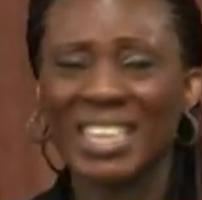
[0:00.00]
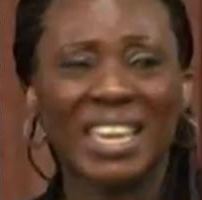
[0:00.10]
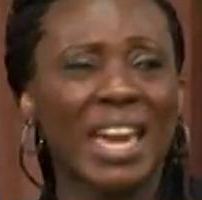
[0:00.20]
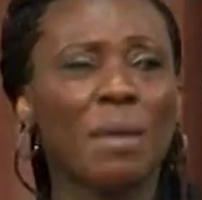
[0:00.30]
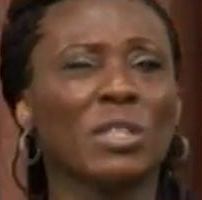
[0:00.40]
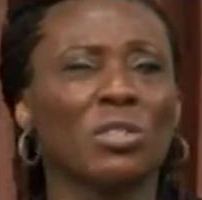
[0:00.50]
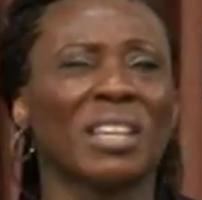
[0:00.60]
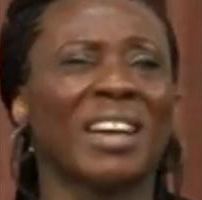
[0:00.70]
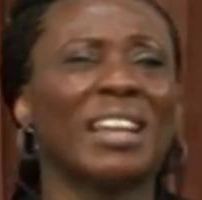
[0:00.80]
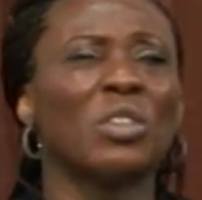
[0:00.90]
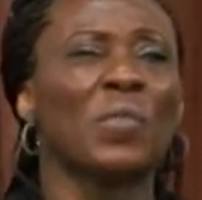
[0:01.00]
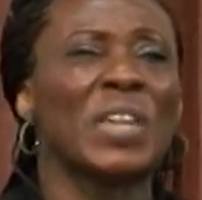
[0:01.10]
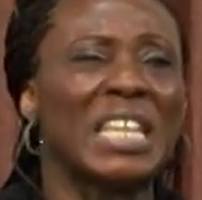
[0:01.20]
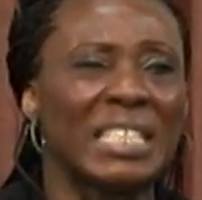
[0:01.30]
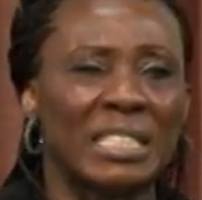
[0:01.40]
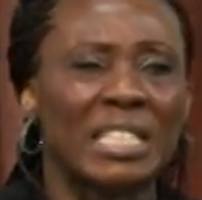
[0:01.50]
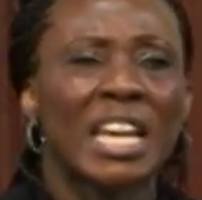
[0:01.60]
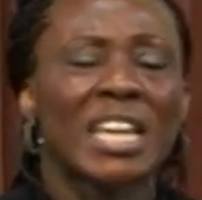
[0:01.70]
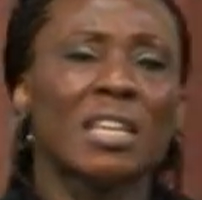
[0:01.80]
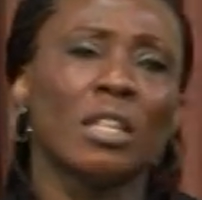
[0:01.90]
he came into the Garden of Eden.
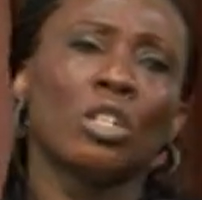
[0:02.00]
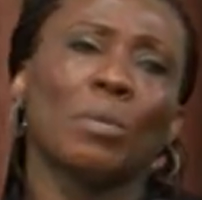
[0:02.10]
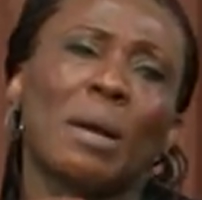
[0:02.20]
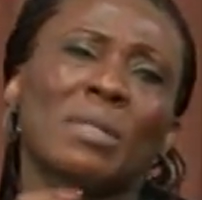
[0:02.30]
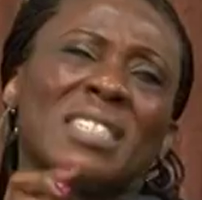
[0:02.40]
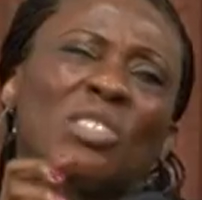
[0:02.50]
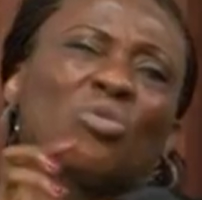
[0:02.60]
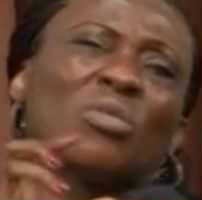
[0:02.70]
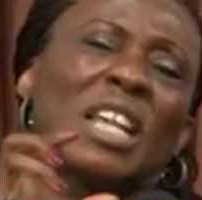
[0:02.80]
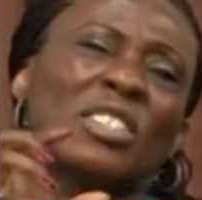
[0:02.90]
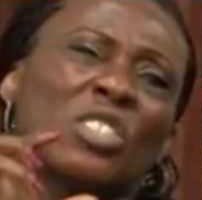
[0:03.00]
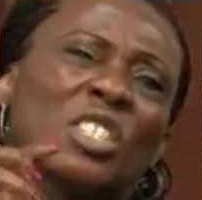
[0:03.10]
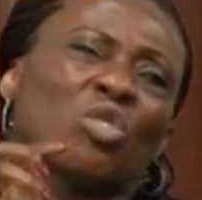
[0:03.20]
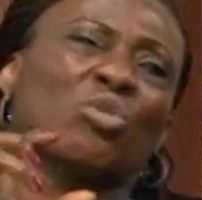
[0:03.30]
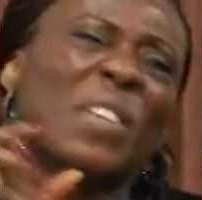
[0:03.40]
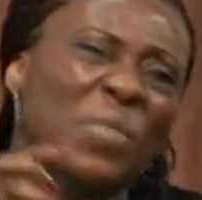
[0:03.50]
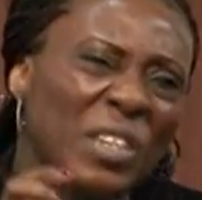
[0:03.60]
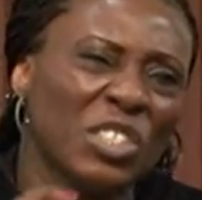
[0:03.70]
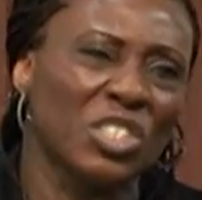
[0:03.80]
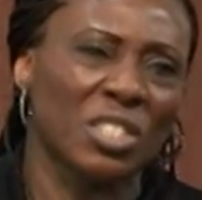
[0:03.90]
The Bible says that he
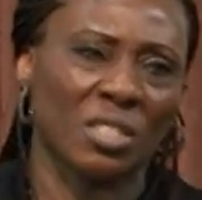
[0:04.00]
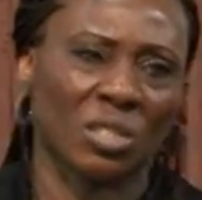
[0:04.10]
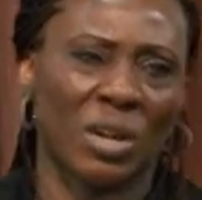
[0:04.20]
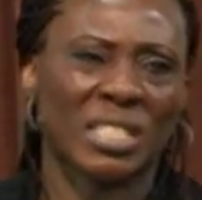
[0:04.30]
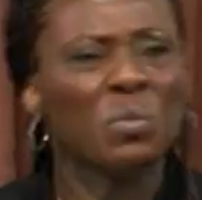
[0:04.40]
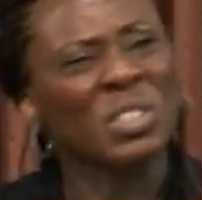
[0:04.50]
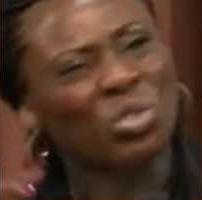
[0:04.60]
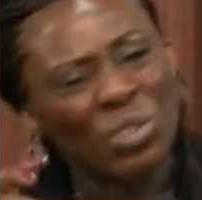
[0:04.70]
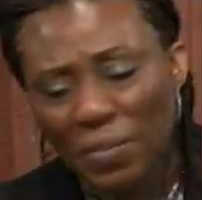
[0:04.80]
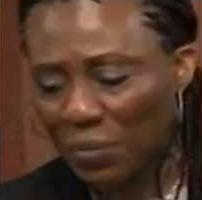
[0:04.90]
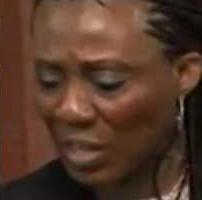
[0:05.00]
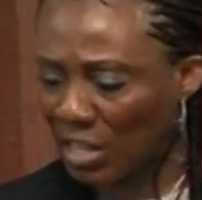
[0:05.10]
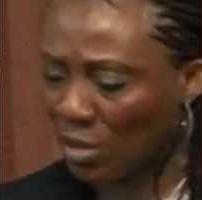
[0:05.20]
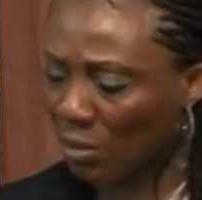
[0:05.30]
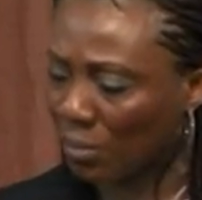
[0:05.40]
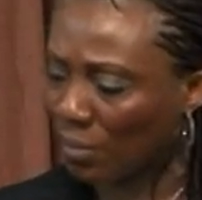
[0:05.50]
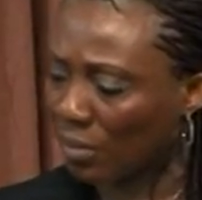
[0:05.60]
strengthened Jesus Christ. He will strengthen you.